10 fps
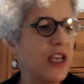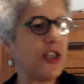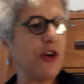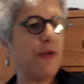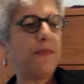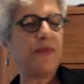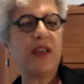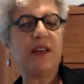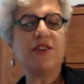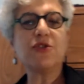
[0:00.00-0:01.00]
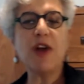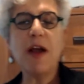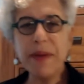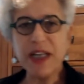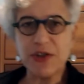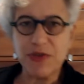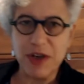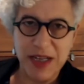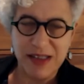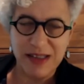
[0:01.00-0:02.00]
So Trump
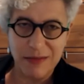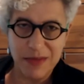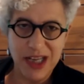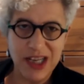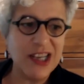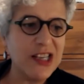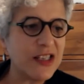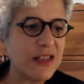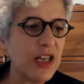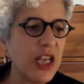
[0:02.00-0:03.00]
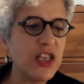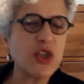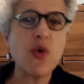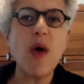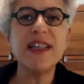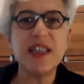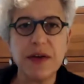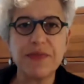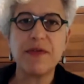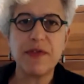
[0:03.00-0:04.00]
extremism is, is quite
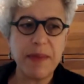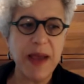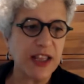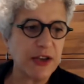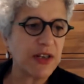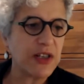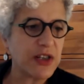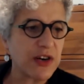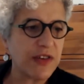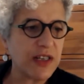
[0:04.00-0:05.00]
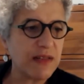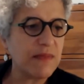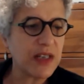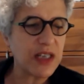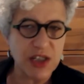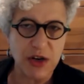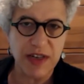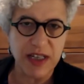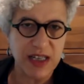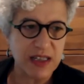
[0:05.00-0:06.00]
different from paleo
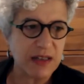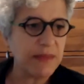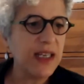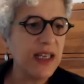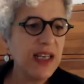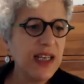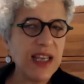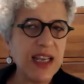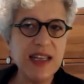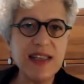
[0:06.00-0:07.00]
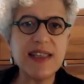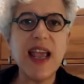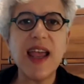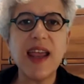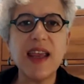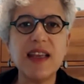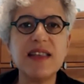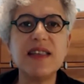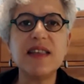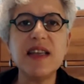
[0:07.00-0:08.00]
conservatism. It's a
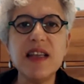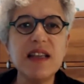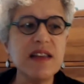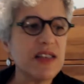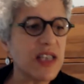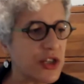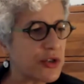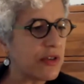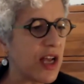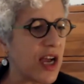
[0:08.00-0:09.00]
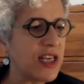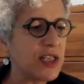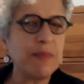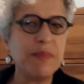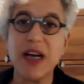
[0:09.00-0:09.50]
decentralized